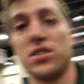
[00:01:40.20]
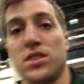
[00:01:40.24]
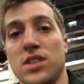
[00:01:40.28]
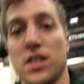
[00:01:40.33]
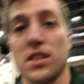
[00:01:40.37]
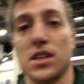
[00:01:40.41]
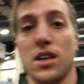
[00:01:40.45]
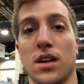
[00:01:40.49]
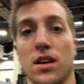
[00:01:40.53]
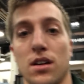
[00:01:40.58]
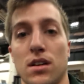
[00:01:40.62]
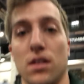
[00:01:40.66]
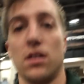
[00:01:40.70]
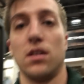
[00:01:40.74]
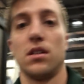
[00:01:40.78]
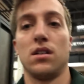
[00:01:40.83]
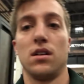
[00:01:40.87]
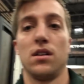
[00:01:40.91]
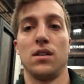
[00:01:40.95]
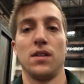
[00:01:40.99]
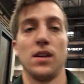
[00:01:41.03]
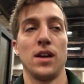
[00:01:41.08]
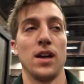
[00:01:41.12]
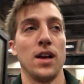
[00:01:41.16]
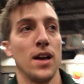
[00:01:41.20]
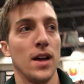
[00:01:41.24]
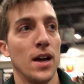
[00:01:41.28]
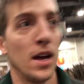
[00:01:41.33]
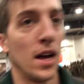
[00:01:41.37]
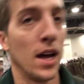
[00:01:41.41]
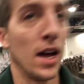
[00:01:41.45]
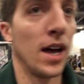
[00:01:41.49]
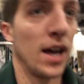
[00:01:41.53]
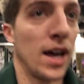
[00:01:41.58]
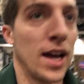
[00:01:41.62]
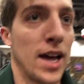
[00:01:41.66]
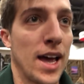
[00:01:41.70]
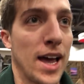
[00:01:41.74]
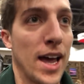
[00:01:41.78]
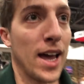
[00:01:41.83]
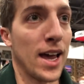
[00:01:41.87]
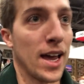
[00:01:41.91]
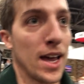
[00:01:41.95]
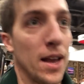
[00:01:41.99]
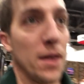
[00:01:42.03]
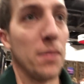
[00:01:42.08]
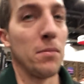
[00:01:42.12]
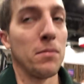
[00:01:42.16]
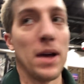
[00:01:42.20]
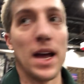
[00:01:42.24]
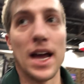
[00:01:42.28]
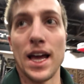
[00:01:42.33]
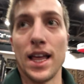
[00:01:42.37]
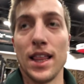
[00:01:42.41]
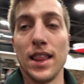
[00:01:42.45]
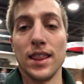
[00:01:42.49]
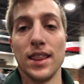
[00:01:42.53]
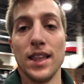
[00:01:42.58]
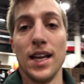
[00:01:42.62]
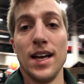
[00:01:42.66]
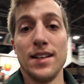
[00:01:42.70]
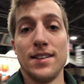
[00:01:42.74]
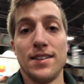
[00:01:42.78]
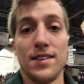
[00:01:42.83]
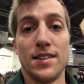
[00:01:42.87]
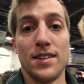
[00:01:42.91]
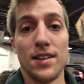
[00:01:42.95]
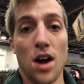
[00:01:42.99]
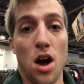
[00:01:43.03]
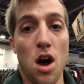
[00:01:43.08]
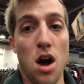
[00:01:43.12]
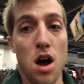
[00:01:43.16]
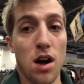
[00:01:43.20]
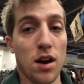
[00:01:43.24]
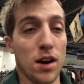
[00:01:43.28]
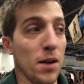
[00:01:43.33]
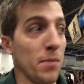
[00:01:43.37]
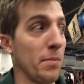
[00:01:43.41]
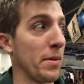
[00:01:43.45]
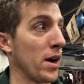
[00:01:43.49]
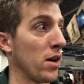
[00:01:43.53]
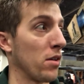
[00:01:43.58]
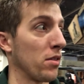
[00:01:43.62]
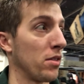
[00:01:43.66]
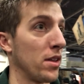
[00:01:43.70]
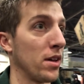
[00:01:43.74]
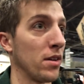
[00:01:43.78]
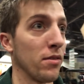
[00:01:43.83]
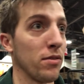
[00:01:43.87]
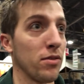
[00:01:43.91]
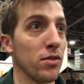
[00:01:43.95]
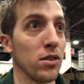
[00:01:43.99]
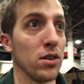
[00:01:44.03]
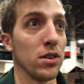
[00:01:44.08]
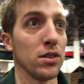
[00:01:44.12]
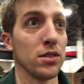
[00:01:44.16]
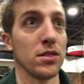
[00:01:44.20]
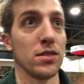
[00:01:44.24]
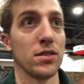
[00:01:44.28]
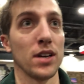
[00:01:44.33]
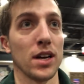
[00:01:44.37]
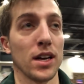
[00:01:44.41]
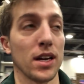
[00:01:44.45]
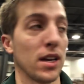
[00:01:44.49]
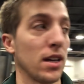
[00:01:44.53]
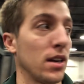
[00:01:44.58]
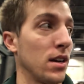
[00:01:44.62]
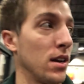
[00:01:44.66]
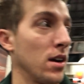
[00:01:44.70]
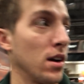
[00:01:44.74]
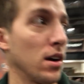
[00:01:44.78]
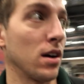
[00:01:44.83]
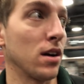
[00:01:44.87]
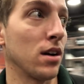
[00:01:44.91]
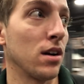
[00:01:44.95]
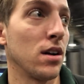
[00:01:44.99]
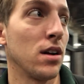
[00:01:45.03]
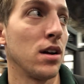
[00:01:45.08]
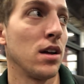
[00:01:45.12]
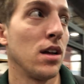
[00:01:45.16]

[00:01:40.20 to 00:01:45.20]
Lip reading: Sitka, and man, let's talk about them for a second here.